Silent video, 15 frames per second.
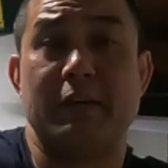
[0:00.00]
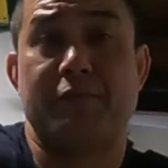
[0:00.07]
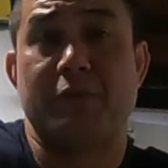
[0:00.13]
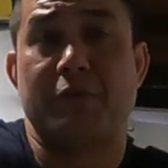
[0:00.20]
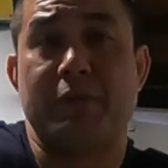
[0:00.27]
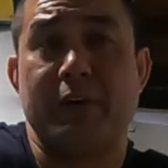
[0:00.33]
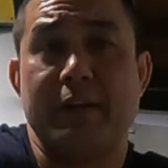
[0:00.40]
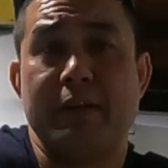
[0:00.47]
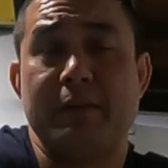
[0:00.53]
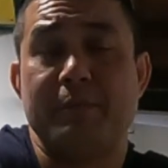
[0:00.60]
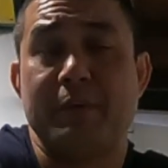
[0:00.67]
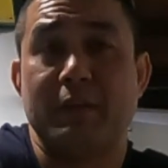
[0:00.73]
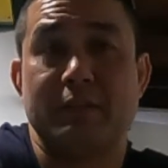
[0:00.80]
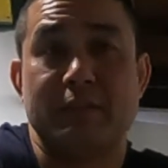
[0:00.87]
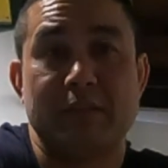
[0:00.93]
it for granted
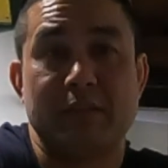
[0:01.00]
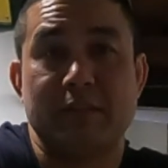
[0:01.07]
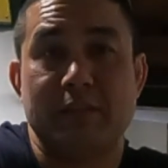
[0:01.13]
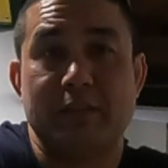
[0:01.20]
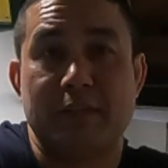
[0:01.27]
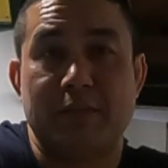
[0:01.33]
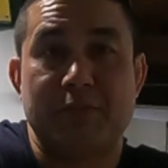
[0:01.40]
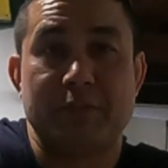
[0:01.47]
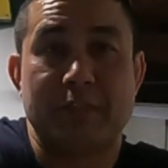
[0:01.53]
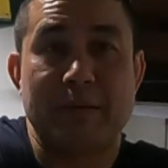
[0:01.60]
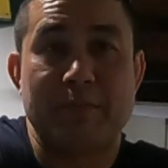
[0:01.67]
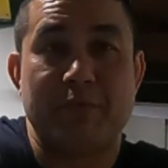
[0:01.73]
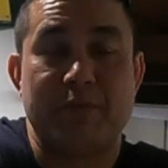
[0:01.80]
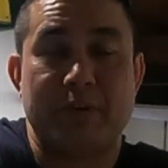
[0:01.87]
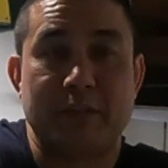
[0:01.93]
because this is a different type
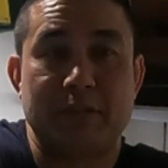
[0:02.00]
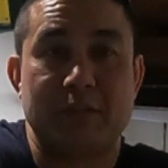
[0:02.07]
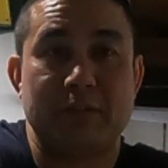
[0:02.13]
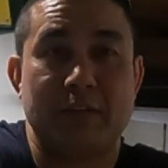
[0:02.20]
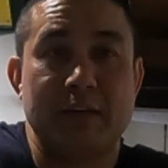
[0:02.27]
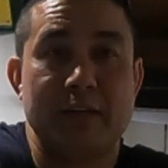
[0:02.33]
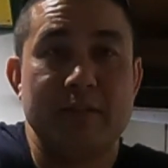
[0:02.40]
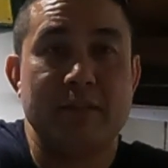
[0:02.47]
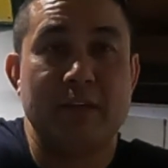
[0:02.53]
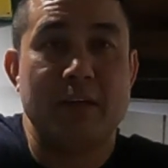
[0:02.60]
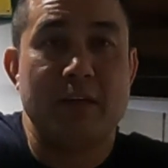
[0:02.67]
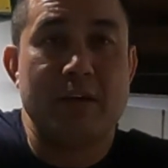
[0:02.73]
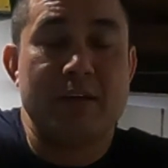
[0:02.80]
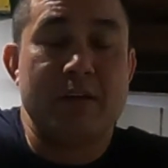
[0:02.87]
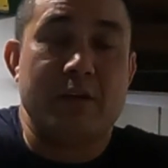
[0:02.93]
of exercise.
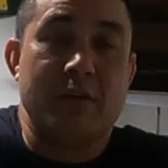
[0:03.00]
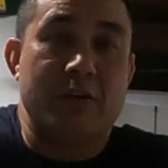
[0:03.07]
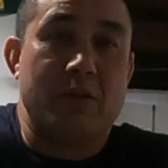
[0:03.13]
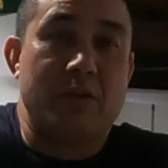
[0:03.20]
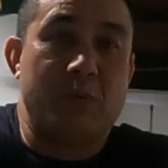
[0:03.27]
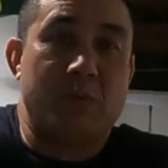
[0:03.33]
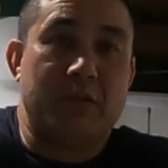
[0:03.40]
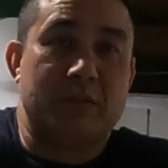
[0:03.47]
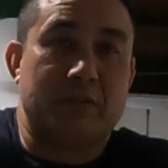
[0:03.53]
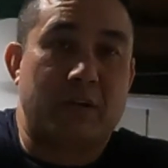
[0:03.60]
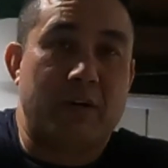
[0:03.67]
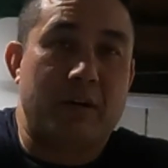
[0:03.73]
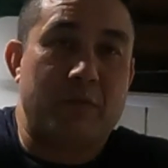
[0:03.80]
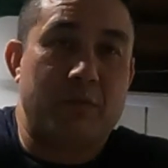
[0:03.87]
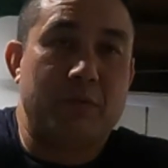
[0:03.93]
You wanna start
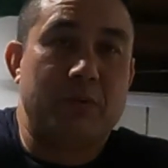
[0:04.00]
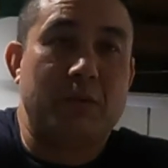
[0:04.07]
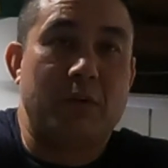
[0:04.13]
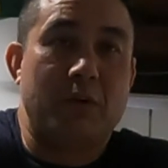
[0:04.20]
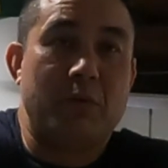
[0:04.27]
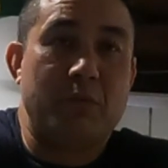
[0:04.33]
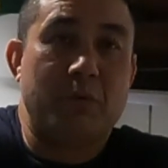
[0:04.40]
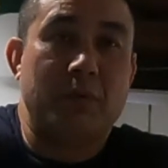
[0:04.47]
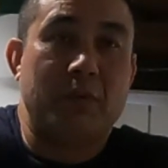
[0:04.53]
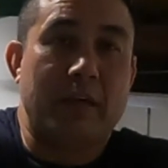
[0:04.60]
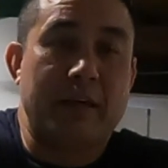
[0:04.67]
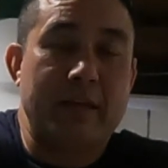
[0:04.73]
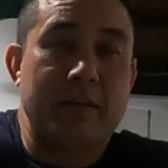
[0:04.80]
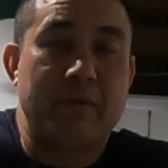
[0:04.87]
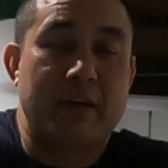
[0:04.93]
out real low, real
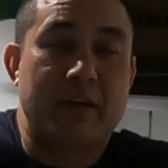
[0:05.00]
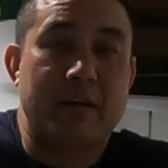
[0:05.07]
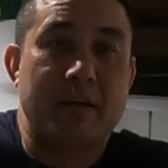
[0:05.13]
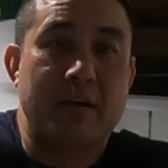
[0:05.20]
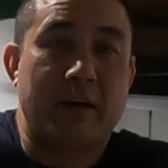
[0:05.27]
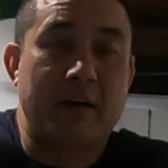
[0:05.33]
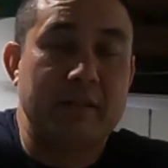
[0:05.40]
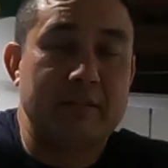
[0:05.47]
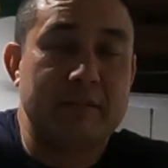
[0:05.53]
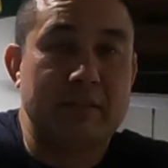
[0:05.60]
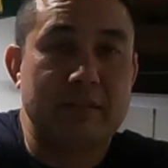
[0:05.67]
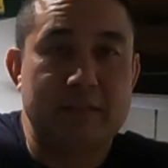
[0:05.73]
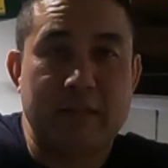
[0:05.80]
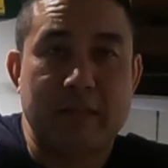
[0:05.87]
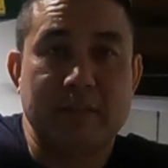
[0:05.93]
light, and I highly
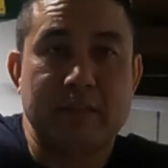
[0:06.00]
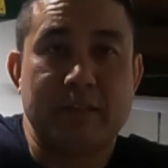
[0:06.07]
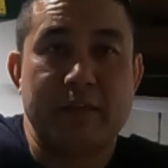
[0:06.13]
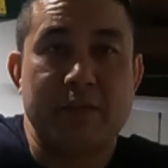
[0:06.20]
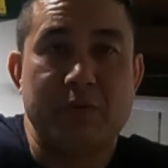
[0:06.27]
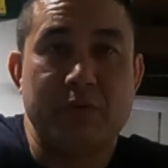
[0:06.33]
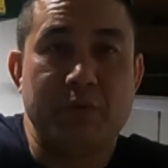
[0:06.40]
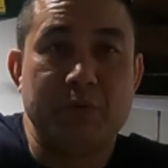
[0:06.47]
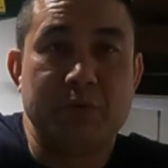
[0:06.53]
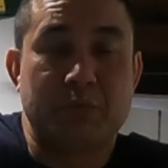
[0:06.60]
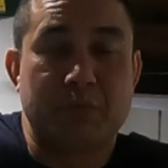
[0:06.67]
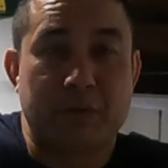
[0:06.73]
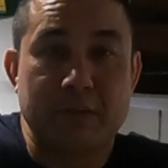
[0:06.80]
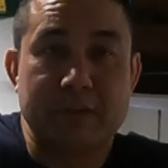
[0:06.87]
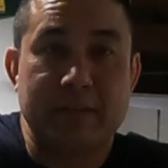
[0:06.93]
suggest that you use a
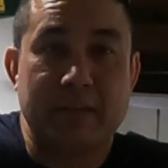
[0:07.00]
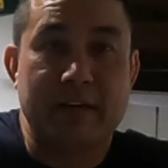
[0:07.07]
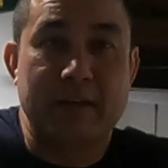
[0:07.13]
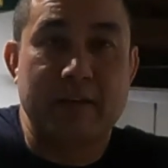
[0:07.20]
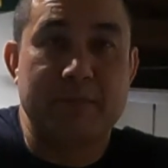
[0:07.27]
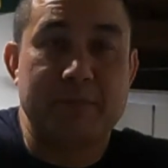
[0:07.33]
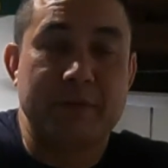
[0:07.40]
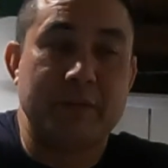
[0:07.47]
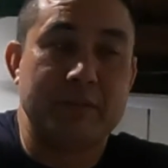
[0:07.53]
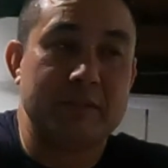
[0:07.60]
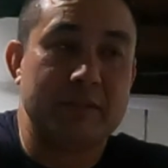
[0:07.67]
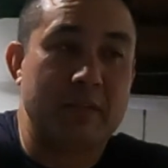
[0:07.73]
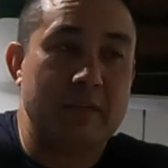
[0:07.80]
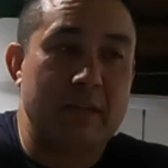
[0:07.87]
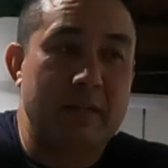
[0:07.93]
rucksack because
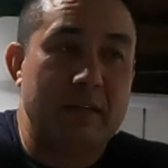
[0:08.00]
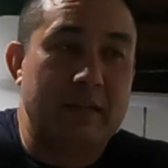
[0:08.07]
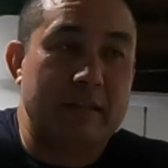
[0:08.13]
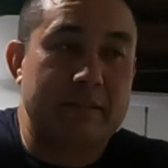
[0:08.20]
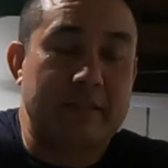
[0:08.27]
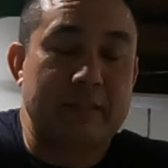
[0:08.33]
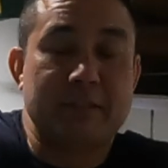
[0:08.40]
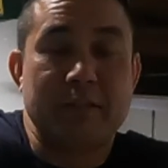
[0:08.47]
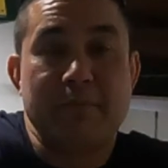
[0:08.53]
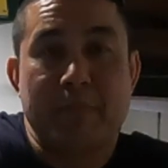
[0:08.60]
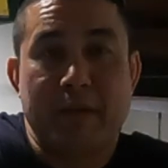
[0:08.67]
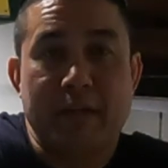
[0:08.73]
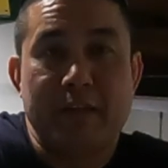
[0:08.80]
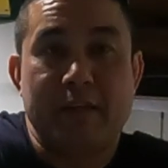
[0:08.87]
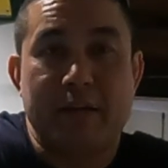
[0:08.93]
it's actually
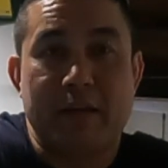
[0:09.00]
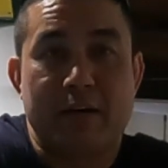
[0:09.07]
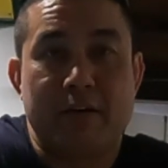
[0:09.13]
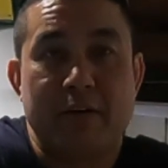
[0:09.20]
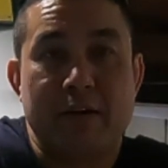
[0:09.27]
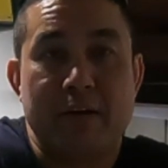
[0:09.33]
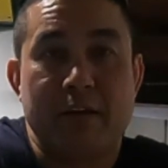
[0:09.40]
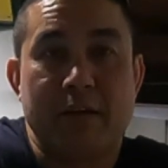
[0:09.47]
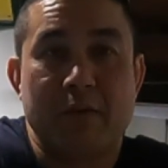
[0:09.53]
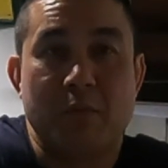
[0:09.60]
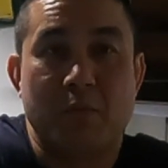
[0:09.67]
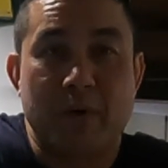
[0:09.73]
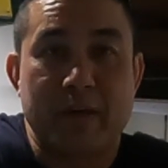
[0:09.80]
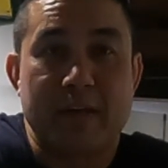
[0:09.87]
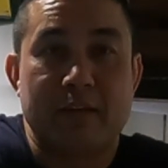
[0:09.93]
made to carry
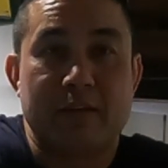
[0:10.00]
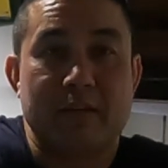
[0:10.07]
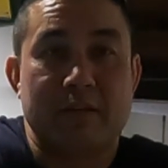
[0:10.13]
weight,